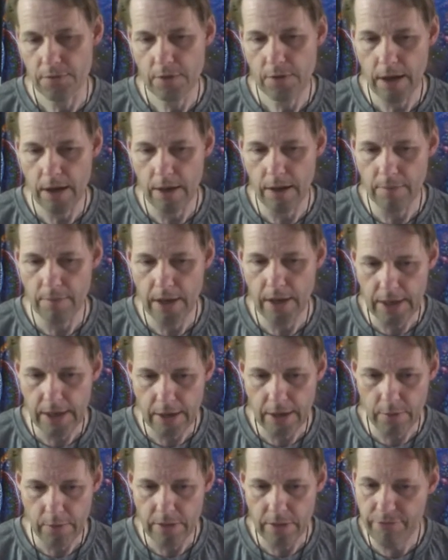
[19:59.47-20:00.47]

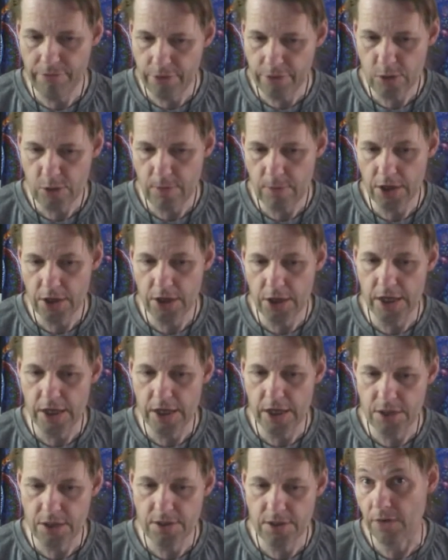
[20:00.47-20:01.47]
Now the first mulligan
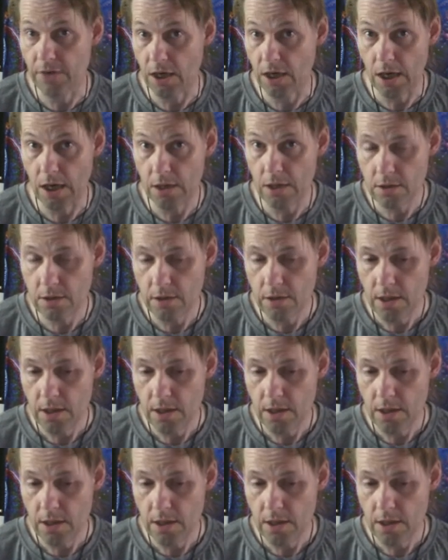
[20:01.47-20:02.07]
is 7 cards.